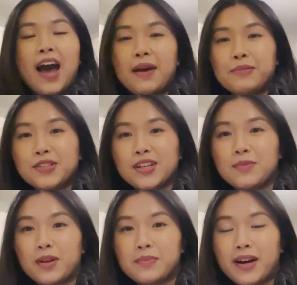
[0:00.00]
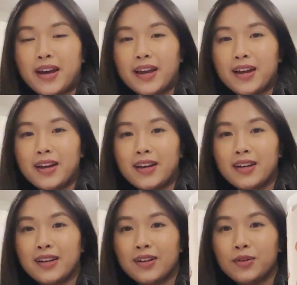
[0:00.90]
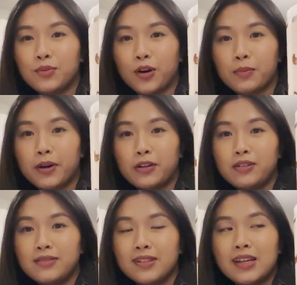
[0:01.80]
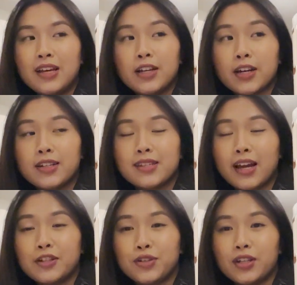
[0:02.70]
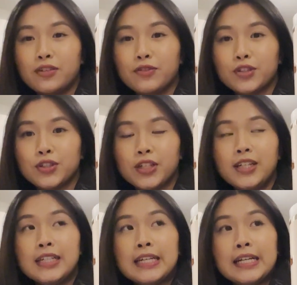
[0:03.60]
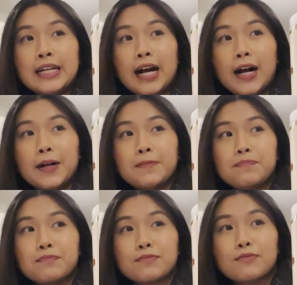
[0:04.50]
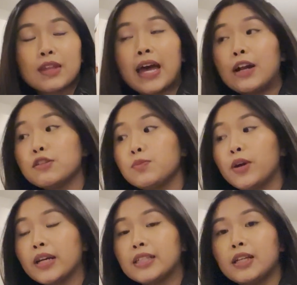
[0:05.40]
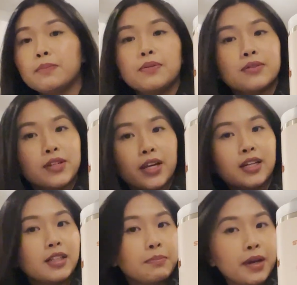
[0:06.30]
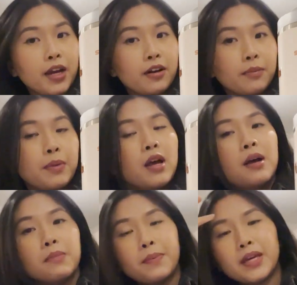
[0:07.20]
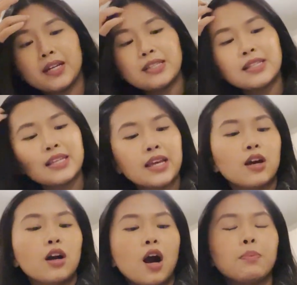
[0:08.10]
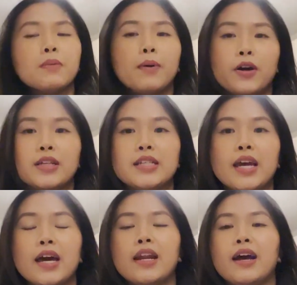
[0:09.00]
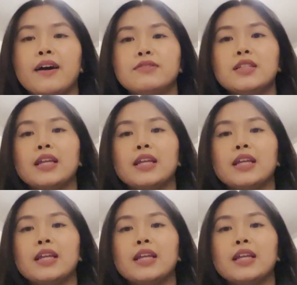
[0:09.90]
I'm also gonna bring my water bottle. Gotta stay hydrated for sure. And I also brought a clip so I can clip my hair up. But because it's like upper body day and I have to